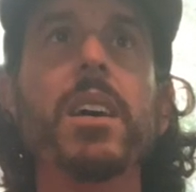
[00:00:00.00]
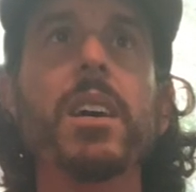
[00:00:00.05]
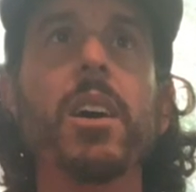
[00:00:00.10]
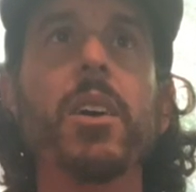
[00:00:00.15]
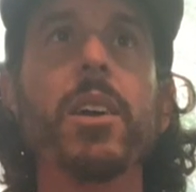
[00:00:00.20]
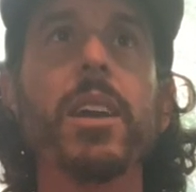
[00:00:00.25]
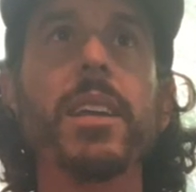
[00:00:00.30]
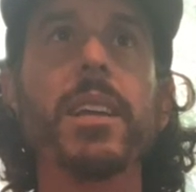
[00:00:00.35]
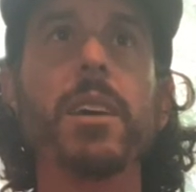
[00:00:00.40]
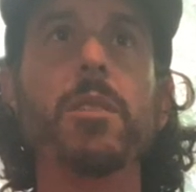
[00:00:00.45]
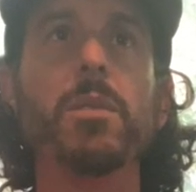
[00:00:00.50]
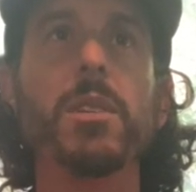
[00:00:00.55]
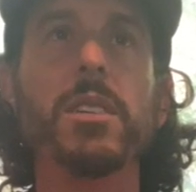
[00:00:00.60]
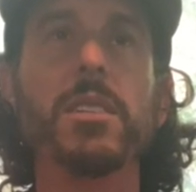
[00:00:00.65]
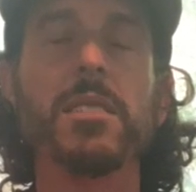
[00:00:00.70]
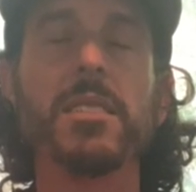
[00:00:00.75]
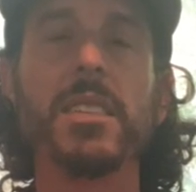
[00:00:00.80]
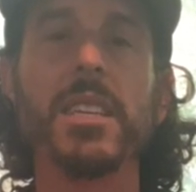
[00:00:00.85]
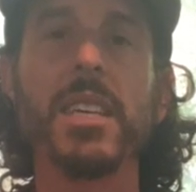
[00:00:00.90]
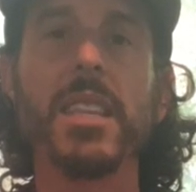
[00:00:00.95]
Okay, now when you
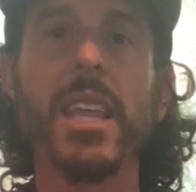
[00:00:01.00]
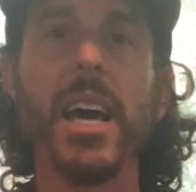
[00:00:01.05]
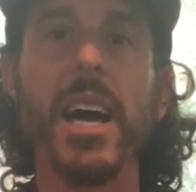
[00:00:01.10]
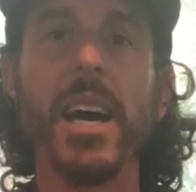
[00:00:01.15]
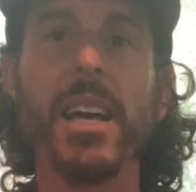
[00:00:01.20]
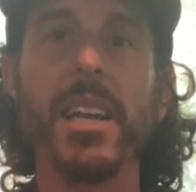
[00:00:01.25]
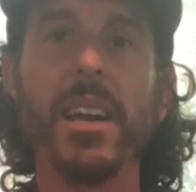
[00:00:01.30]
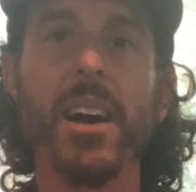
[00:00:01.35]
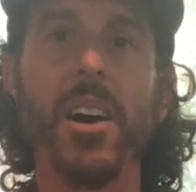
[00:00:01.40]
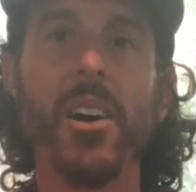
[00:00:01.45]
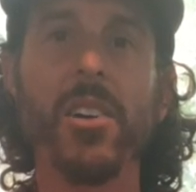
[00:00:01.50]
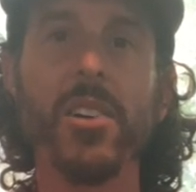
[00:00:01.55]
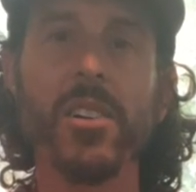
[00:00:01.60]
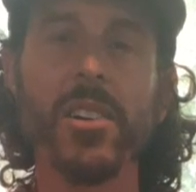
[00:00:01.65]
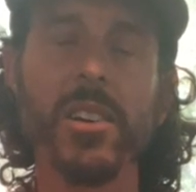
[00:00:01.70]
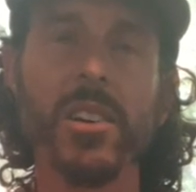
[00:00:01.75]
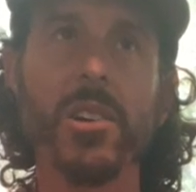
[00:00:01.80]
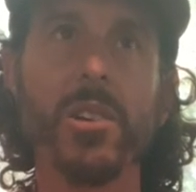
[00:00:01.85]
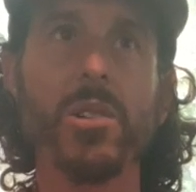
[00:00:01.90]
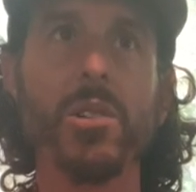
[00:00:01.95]
see that
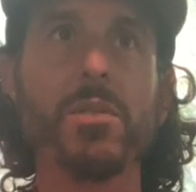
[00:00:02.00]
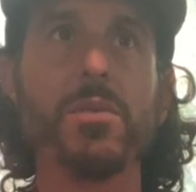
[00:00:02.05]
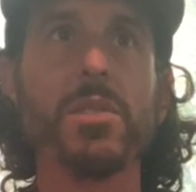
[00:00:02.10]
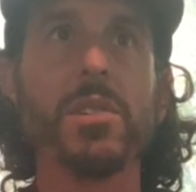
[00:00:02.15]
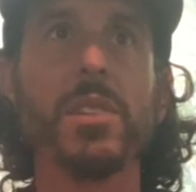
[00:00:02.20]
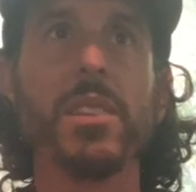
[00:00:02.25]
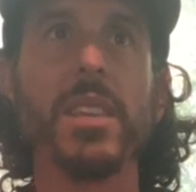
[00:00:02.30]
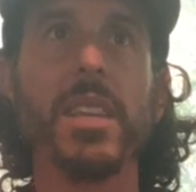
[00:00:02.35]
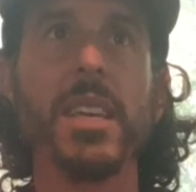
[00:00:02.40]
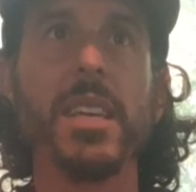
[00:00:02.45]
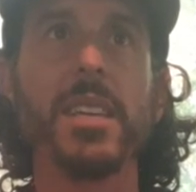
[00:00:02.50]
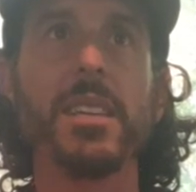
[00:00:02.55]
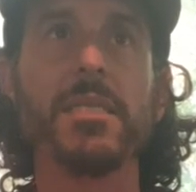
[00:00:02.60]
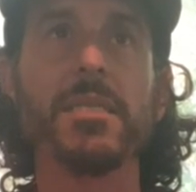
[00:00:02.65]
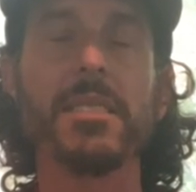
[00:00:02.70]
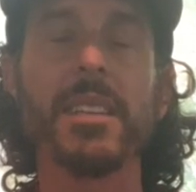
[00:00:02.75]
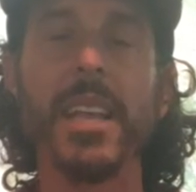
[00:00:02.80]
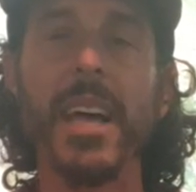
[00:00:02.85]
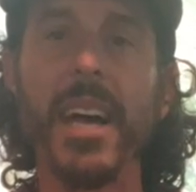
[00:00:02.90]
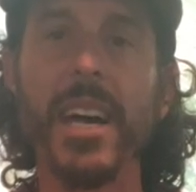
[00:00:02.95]
arc over the
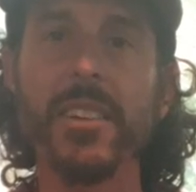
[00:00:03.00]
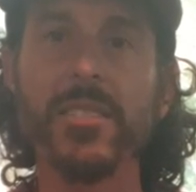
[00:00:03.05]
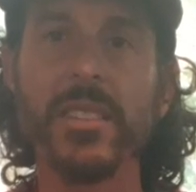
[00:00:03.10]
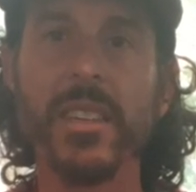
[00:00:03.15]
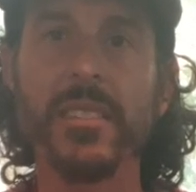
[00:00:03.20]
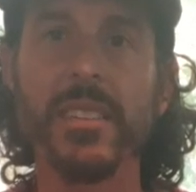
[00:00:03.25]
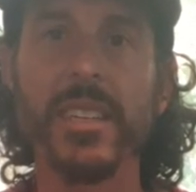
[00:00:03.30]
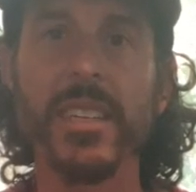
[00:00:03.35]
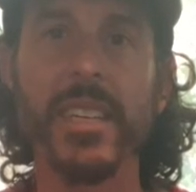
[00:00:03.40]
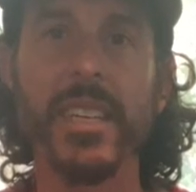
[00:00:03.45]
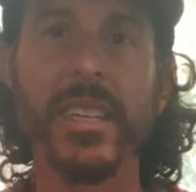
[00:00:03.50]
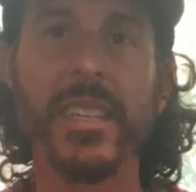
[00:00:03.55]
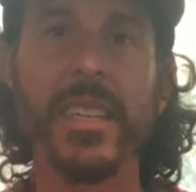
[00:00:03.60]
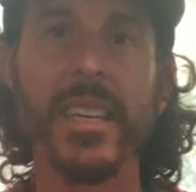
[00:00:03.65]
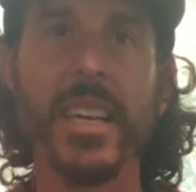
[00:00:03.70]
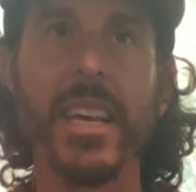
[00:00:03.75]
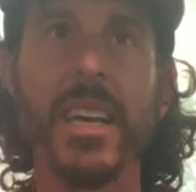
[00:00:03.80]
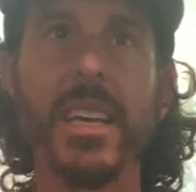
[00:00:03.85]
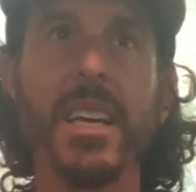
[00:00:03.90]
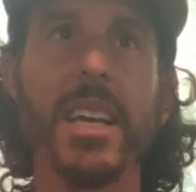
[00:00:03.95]
slash, that's going to
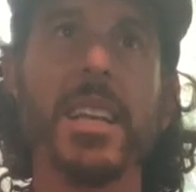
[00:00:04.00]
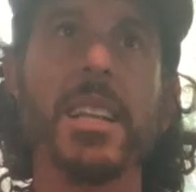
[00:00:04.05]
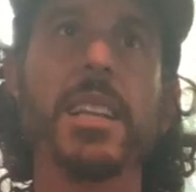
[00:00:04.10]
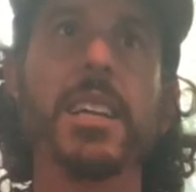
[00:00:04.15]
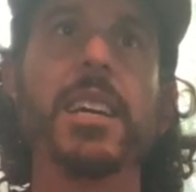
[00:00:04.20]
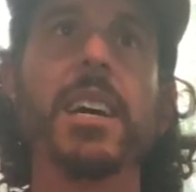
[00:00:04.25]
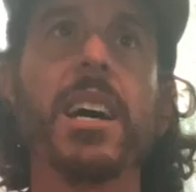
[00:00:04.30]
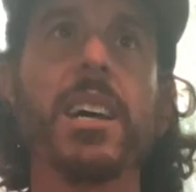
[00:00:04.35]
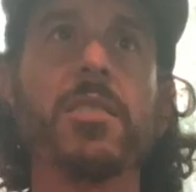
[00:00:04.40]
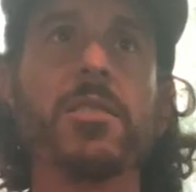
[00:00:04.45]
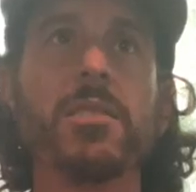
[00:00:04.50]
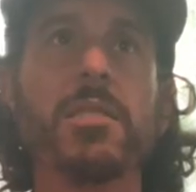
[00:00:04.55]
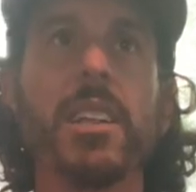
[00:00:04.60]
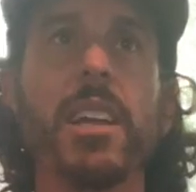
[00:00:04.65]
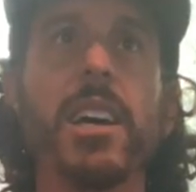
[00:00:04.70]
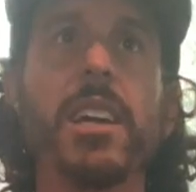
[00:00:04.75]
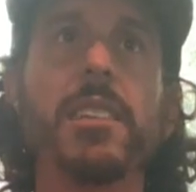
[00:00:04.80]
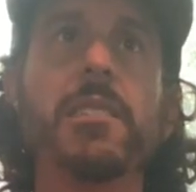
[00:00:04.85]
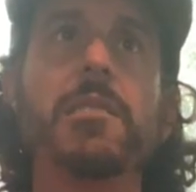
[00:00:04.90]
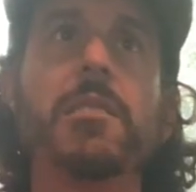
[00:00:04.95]
indicate a legato
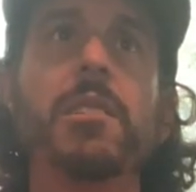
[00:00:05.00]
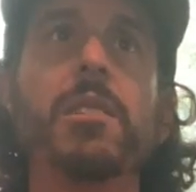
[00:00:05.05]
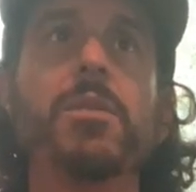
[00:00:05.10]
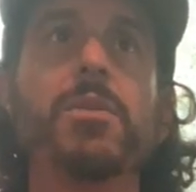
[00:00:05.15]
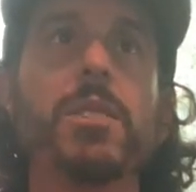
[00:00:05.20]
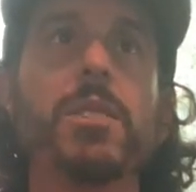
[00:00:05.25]
slide. So for